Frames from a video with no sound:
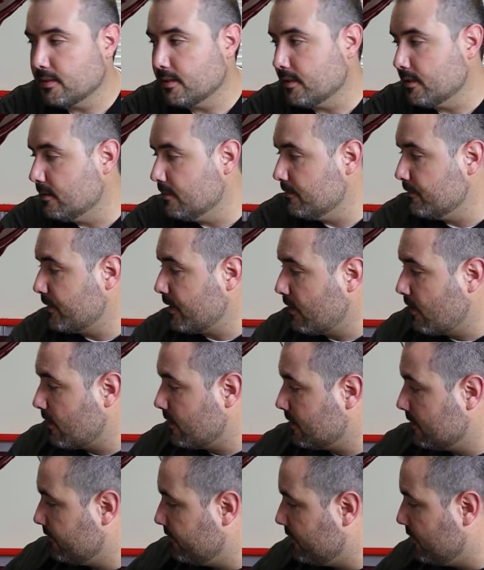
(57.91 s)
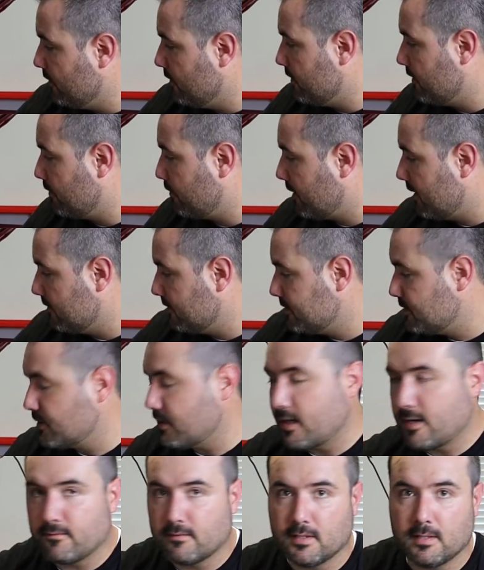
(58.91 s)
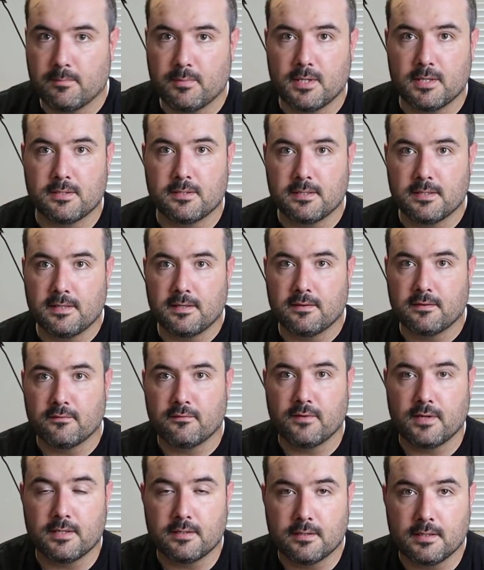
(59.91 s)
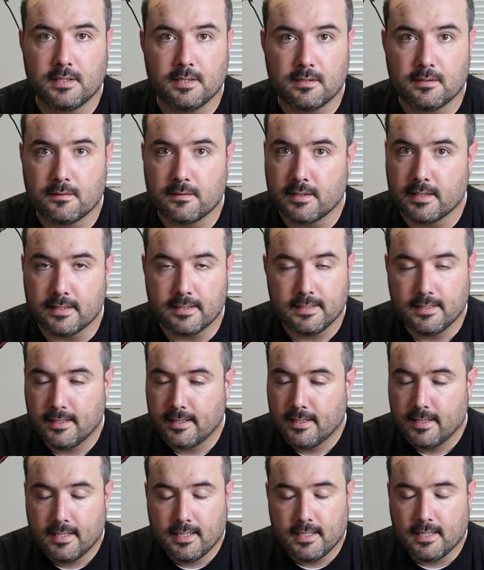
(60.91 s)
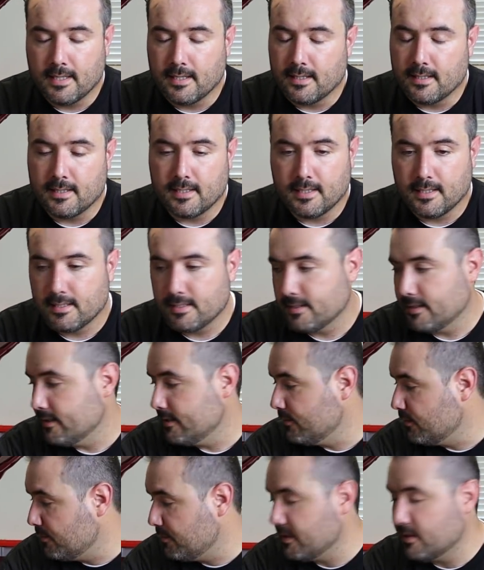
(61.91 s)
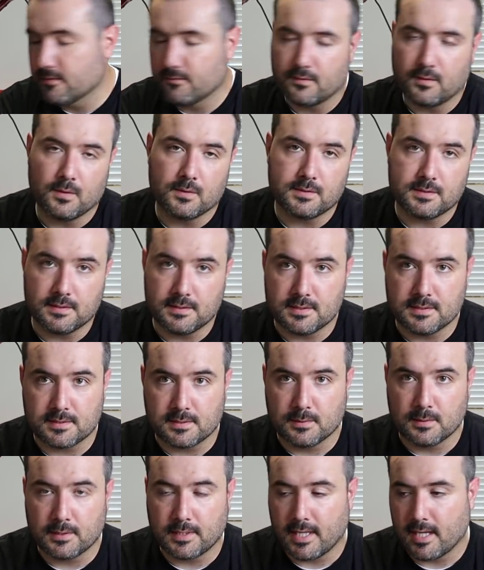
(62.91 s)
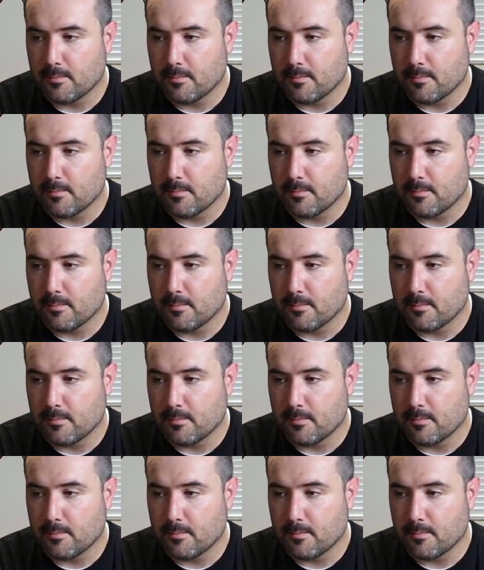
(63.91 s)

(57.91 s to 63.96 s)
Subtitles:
There are a few that probably travel up underneath the fender here that would be difficult to just look